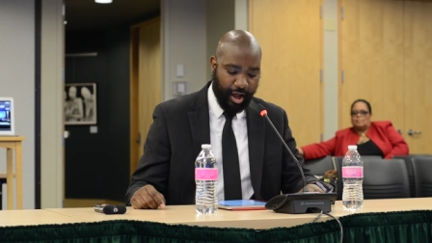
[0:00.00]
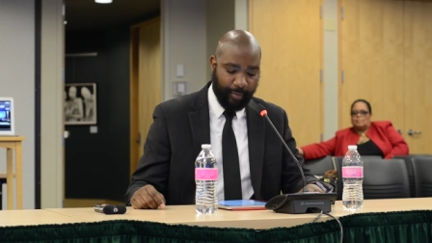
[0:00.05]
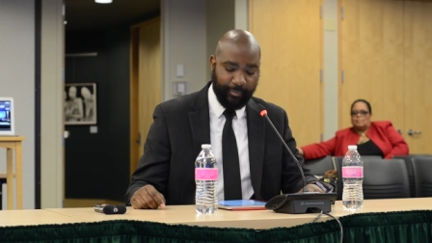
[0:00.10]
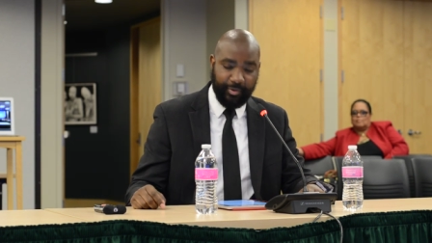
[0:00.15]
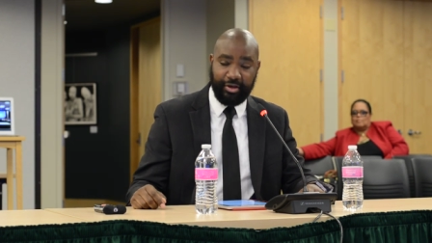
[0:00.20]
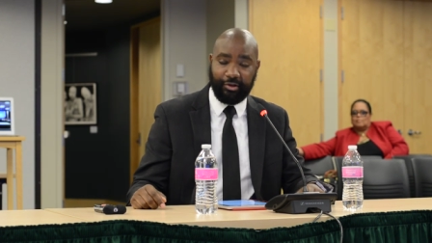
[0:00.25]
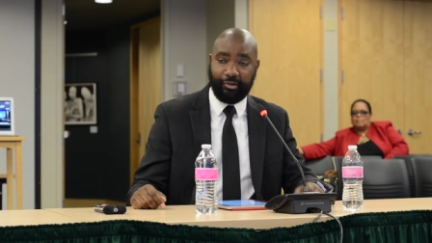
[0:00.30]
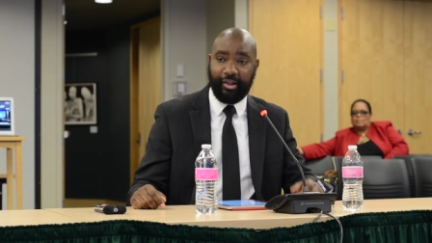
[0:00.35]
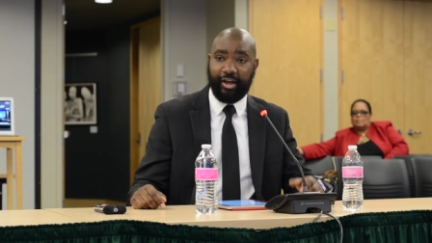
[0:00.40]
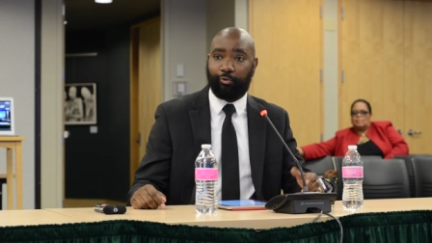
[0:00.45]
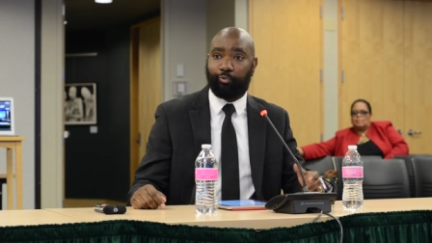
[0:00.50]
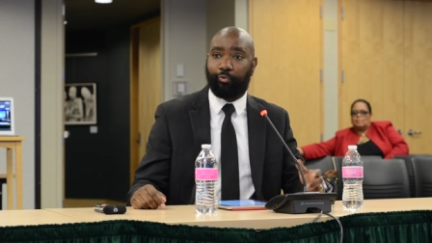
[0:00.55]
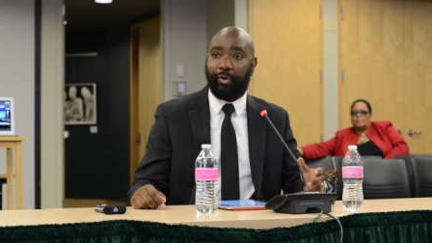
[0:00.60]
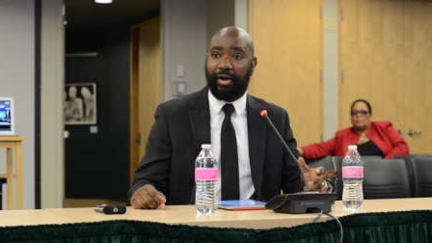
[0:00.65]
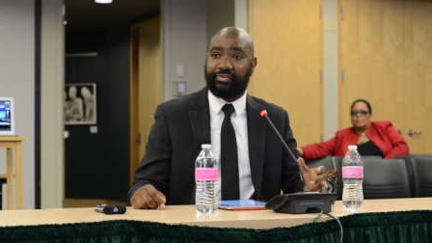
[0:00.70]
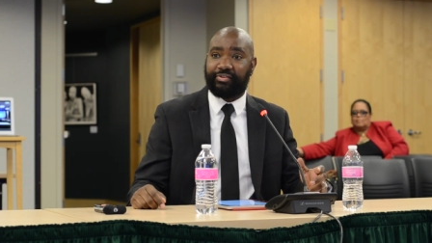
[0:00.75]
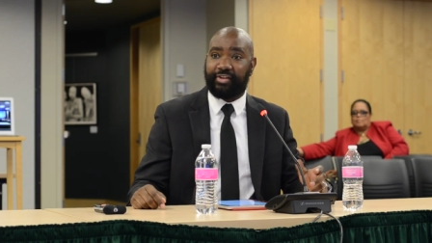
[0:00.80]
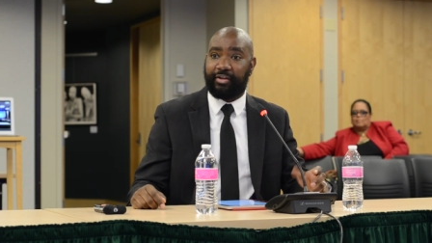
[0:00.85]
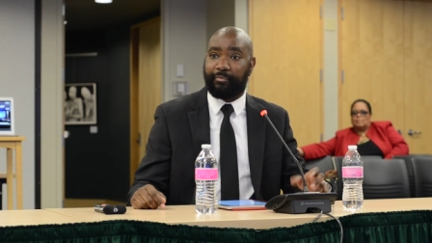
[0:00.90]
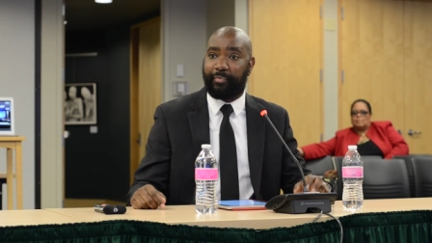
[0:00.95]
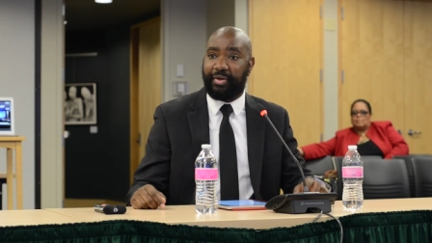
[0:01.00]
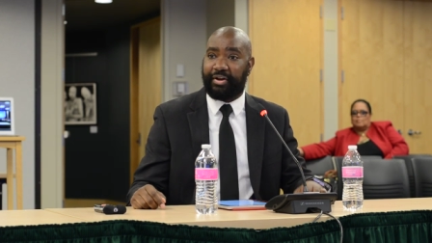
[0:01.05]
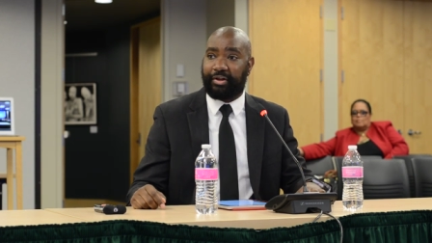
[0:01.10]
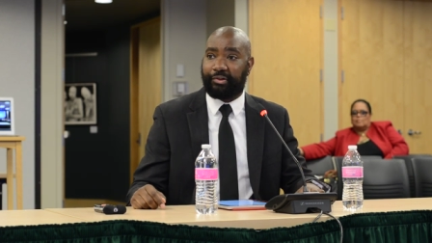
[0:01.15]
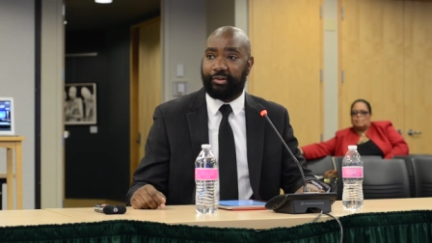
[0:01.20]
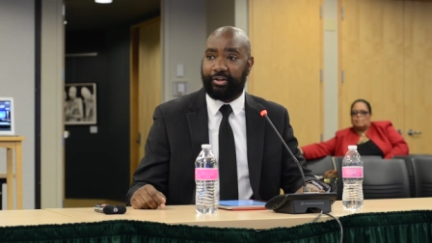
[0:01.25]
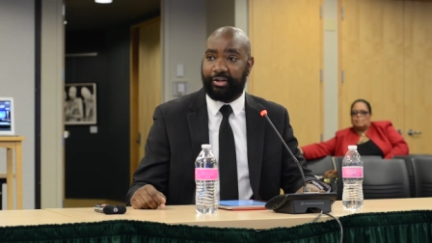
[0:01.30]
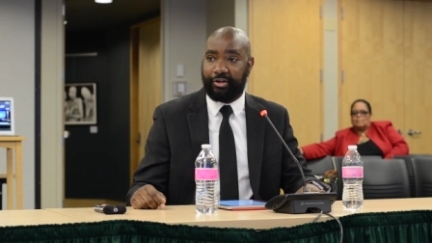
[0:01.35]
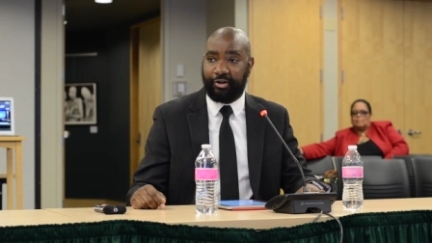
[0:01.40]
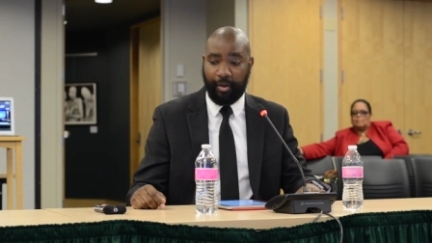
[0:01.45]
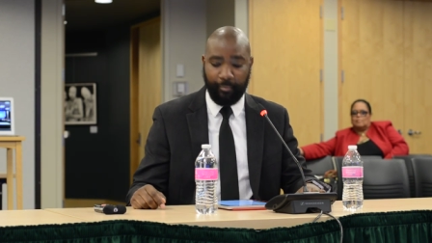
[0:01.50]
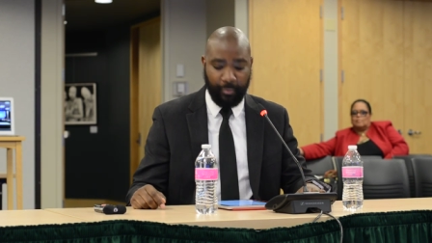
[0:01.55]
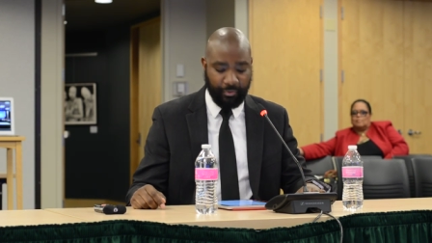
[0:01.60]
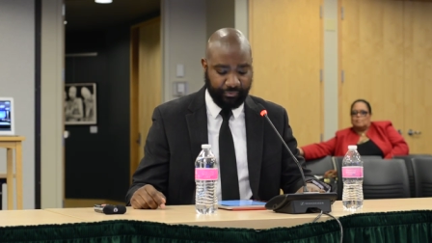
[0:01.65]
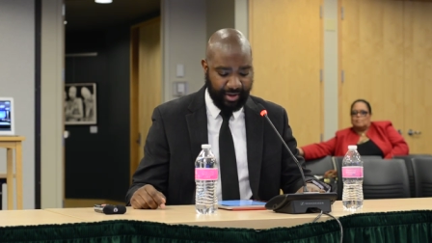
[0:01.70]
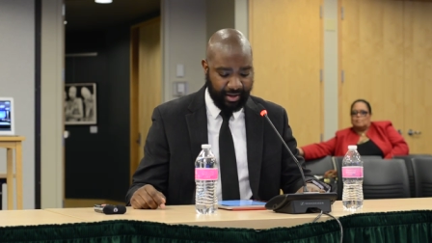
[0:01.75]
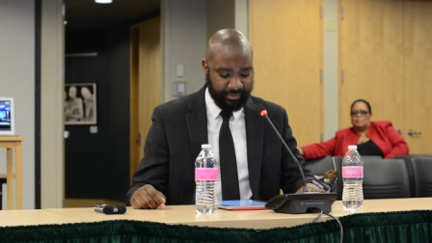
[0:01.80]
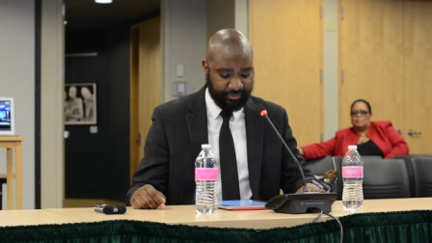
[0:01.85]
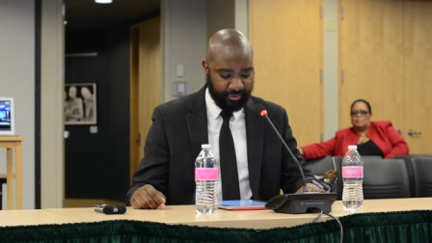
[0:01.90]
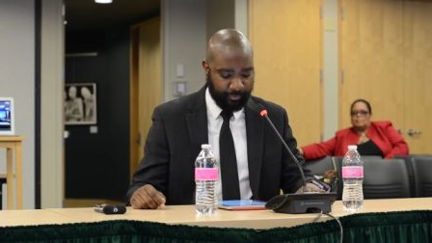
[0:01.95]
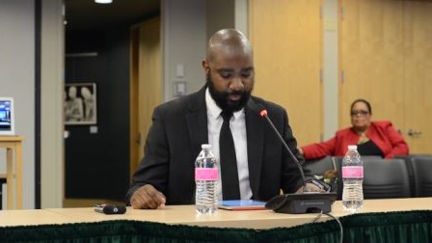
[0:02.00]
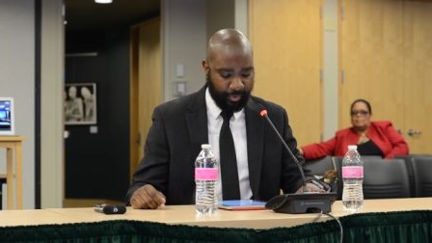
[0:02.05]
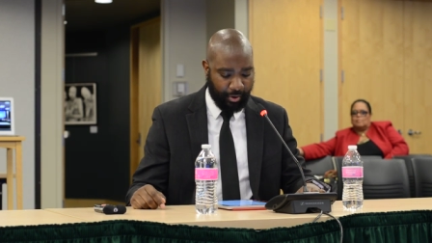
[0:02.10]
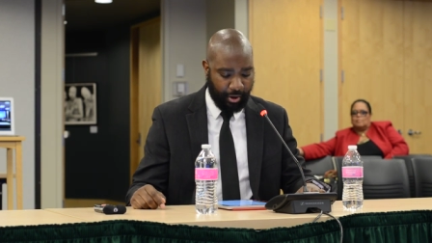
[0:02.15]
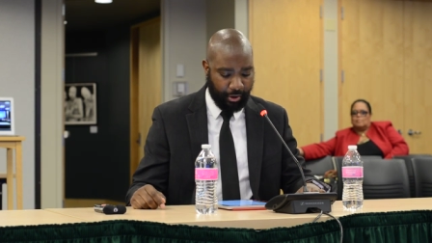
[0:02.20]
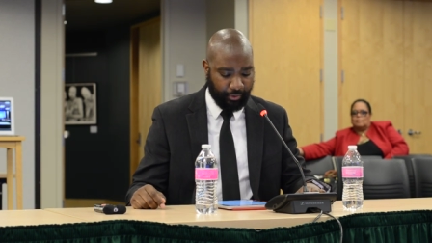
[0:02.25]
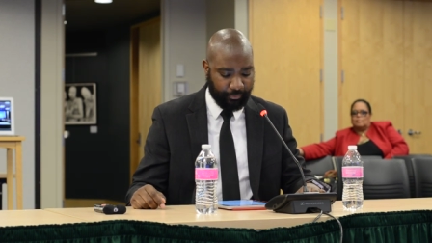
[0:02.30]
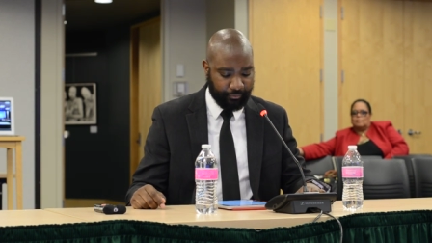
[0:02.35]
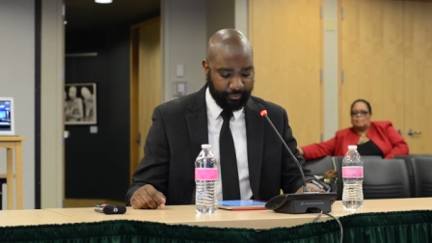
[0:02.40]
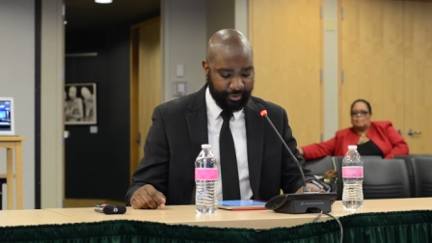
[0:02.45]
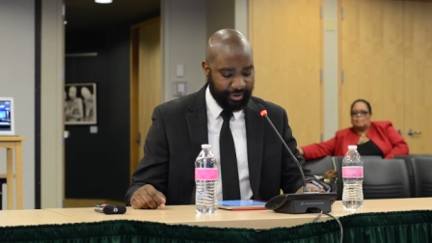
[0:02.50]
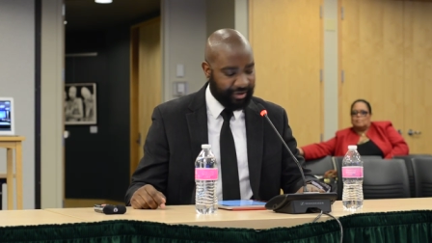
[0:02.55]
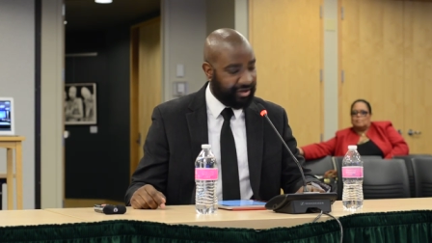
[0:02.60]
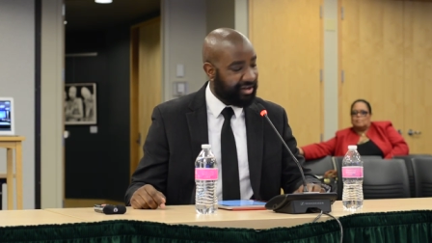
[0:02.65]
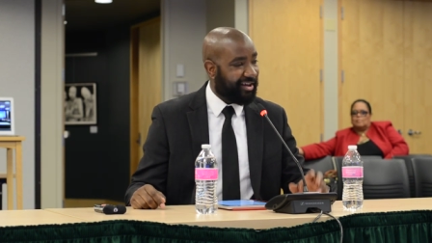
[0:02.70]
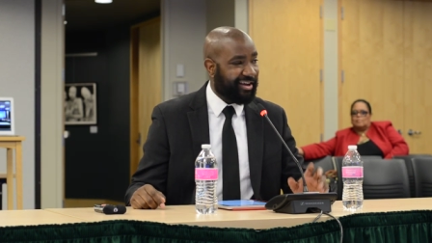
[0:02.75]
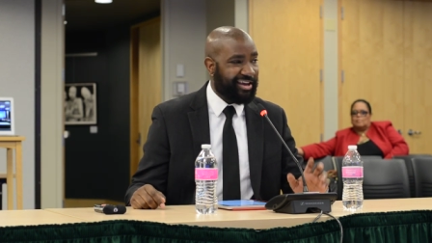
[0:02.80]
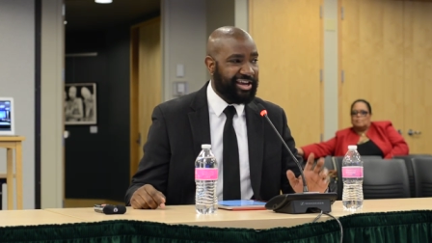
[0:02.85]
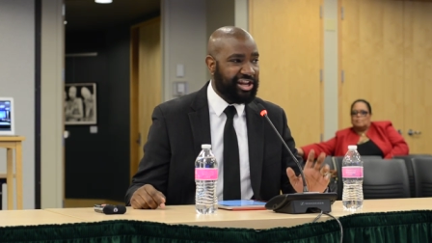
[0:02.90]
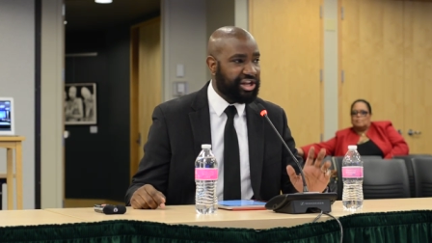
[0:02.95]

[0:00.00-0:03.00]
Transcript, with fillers: He let Russ and Bennett lead on both sides of the ball. He